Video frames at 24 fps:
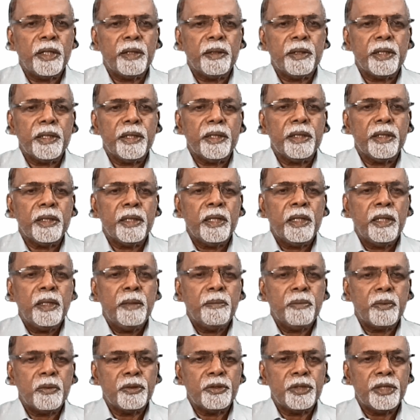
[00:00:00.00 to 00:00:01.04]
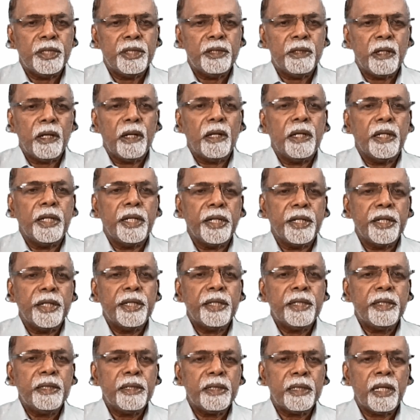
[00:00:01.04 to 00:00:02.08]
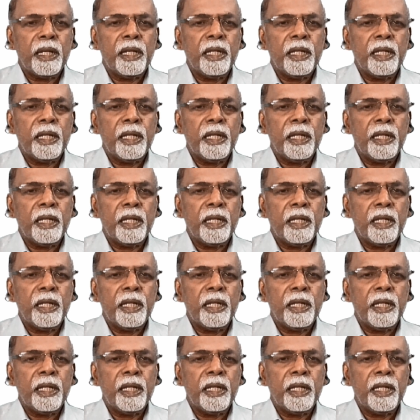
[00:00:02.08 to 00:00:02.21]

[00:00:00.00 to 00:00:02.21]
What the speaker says: and procedural learning.